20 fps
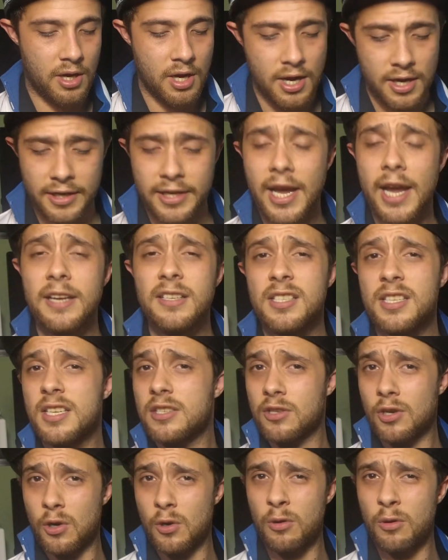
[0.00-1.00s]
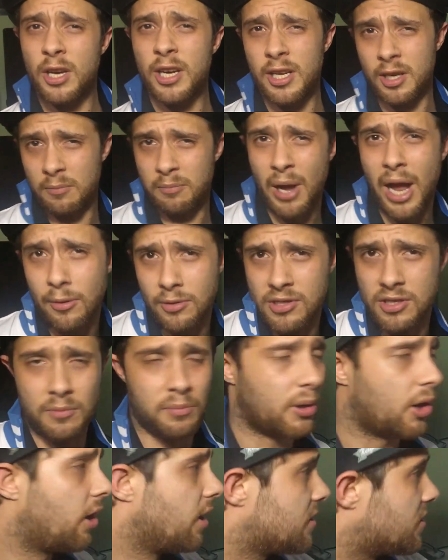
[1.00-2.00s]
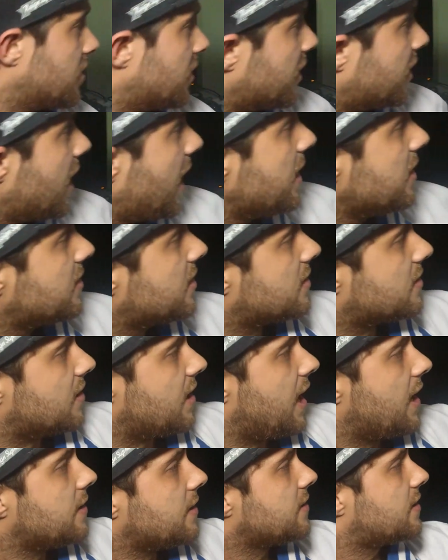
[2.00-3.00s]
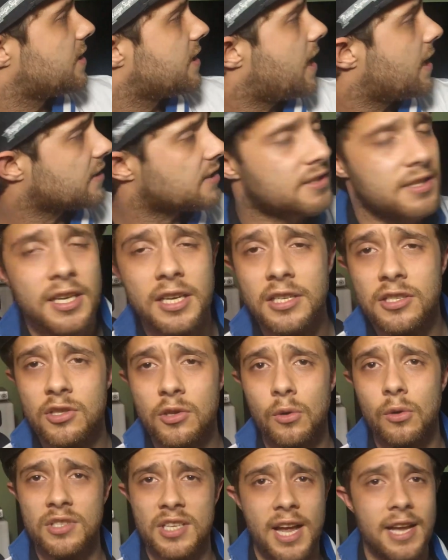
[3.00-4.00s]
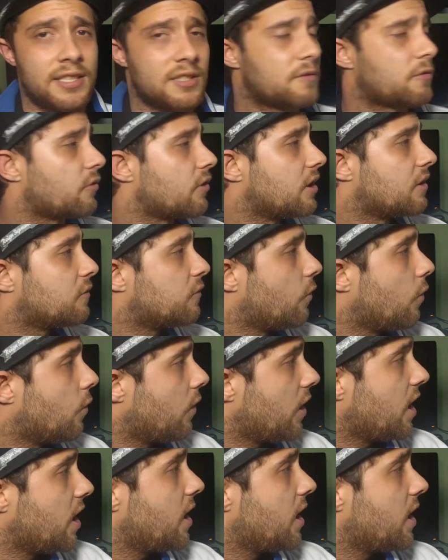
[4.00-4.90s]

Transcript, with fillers: Cases, cooling and power supply. So the case is an NZXT Source S340.